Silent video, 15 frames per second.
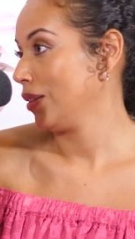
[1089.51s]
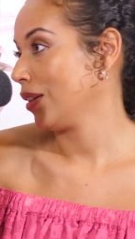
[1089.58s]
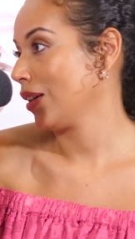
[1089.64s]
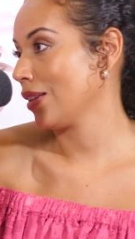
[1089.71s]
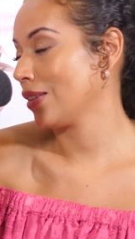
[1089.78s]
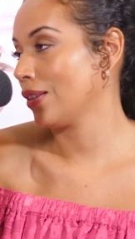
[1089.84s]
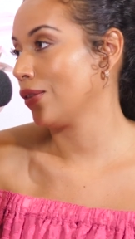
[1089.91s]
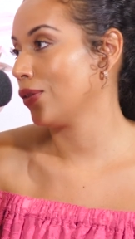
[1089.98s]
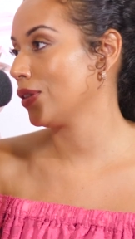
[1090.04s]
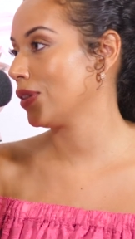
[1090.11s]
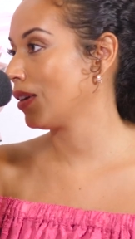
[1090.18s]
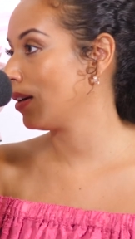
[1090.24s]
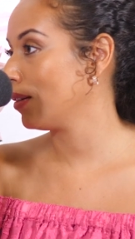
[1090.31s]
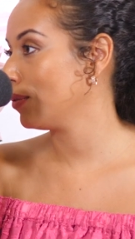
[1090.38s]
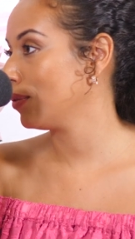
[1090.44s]
Because love is
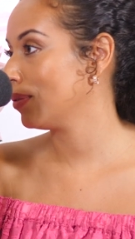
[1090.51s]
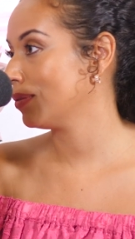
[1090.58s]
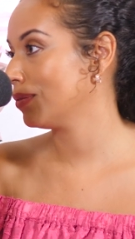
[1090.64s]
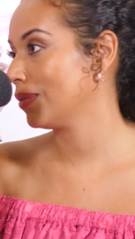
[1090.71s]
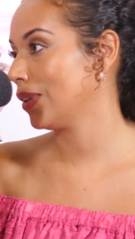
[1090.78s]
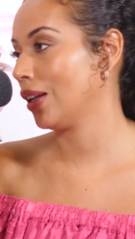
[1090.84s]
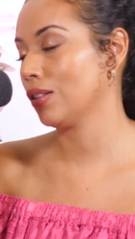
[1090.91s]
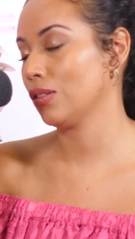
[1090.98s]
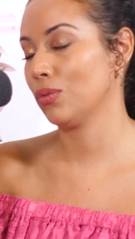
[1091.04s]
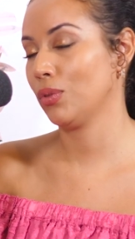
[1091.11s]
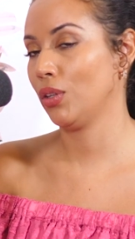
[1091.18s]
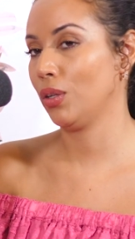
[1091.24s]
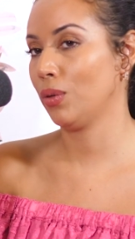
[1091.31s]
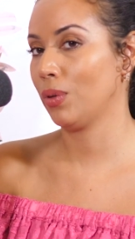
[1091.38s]
love. And that's really